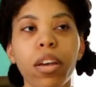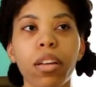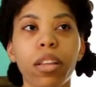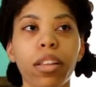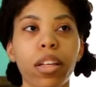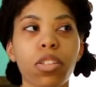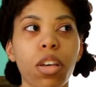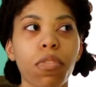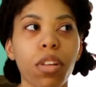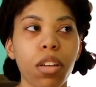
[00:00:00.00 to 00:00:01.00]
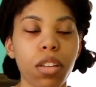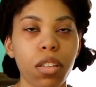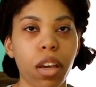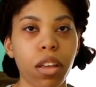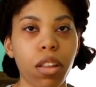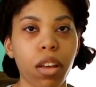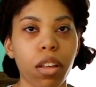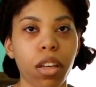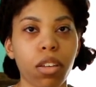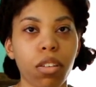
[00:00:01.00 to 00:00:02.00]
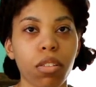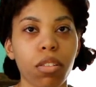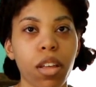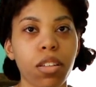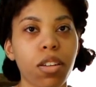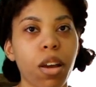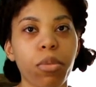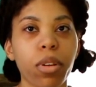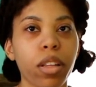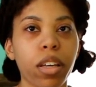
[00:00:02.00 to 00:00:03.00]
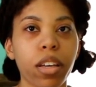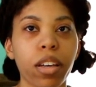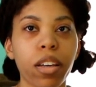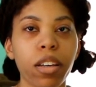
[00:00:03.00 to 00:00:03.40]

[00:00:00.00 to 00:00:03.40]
then that's definitely a sign that like that's not really